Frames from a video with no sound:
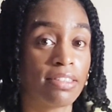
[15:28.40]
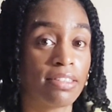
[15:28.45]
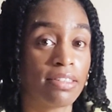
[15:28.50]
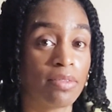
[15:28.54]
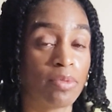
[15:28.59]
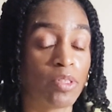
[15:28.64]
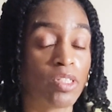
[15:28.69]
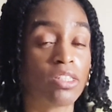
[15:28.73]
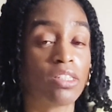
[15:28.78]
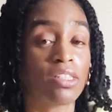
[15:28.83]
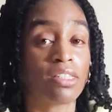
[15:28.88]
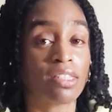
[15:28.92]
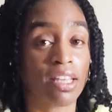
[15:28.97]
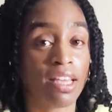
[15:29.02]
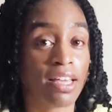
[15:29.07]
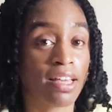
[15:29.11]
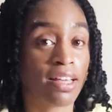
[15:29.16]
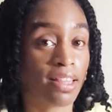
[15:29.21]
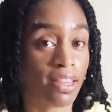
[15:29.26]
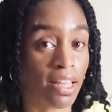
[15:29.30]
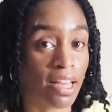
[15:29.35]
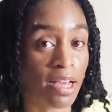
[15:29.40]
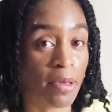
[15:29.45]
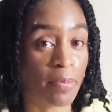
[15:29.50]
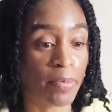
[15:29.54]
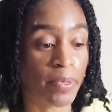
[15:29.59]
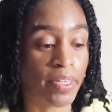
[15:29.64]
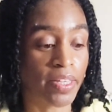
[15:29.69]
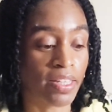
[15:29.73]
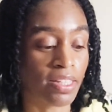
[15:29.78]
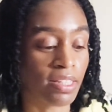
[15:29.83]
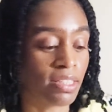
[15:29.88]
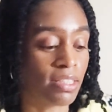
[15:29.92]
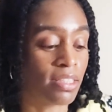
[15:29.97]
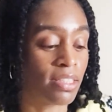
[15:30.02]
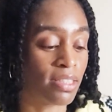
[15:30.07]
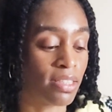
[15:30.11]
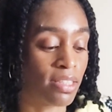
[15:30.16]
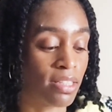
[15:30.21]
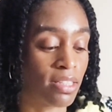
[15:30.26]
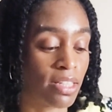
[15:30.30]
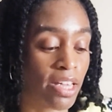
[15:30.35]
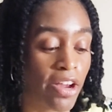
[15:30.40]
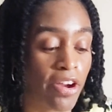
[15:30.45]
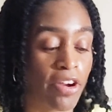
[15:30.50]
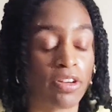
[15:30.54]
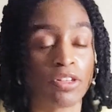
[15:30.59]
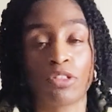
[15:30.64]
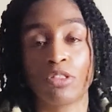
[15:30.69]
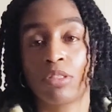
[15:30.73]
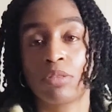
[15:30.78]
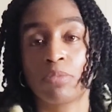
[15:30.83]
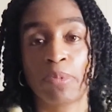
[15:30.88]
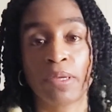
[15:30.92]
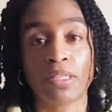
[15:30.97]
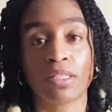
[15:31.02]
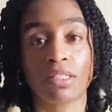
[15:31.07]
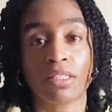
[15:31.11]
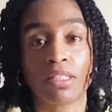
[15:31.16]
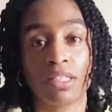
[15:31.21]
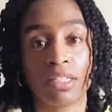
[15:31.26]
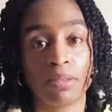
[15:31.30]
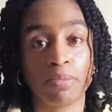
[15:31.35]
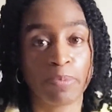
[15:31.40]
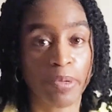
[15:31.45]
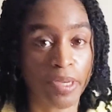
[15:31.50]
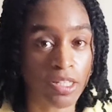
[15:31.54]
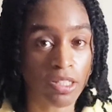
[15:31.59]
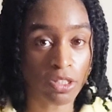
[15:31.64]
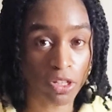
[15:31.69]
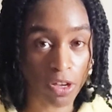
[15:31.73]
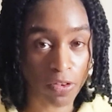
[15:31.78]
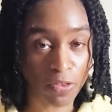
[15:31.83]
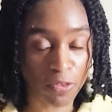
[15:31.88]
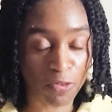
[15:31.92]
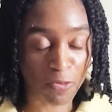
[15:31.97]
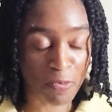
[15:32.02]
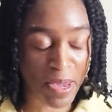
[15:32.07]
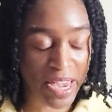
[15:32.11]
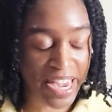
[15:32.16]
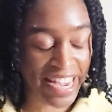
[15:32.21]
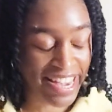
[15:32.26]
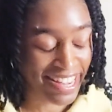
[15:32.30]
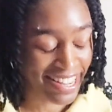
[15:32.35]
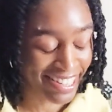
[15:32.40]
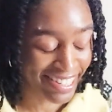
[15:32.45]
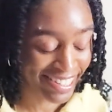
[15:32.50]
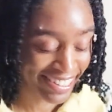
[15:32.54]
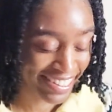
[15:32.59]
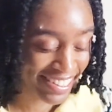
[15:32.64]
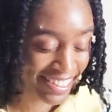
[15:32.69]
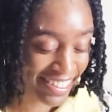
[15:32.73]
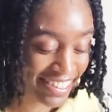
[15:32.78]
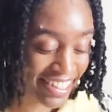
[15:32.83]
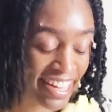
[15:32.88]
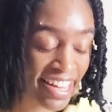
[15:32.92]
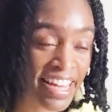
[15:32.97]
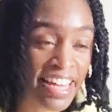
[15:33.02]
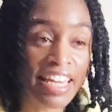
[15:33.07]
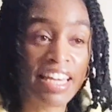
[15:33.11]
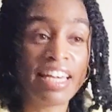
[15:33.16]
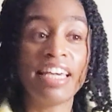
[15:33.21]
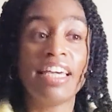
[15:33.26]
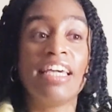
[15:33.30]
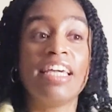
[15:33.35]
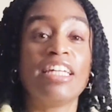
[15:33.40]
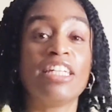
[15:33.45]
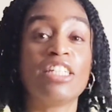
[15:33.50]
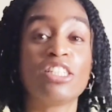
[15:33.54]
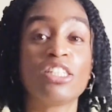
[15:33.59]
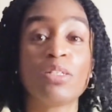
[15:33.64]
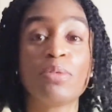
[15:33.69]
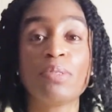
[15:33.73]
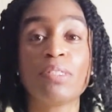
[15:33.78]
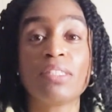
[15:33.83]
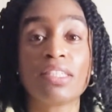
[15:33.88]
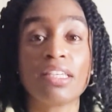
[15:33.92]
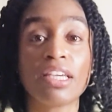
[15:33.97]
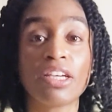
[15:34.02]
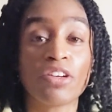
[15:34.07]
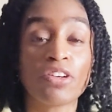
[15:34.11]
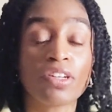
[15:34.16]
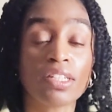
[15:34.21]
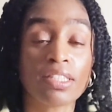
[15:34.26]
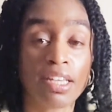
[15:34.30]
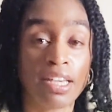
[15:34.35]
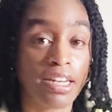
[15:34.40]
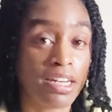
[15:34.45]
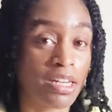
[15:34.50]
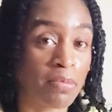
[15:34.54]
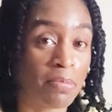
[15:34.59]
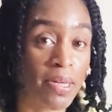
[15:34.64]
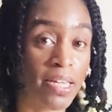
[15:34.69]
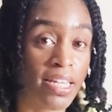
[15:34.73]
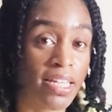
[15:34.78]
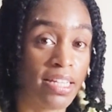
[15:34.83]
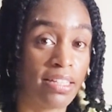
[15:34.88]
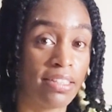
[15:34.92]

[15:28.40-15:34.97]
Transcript: which is saying a lot because this character is basically based off of me. And she was irritating me.